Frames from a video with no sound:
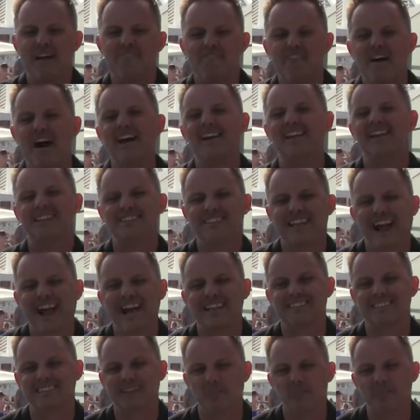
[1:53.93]
Vegas
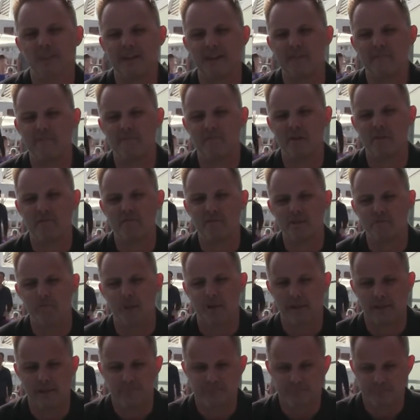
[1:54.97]
has something for
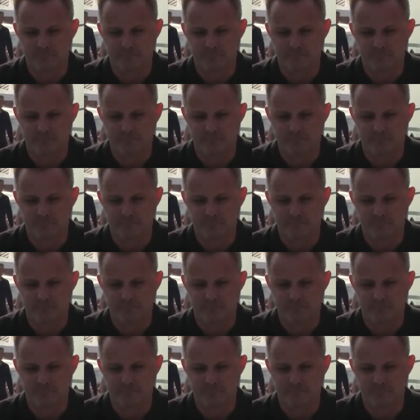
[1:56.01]
everybody.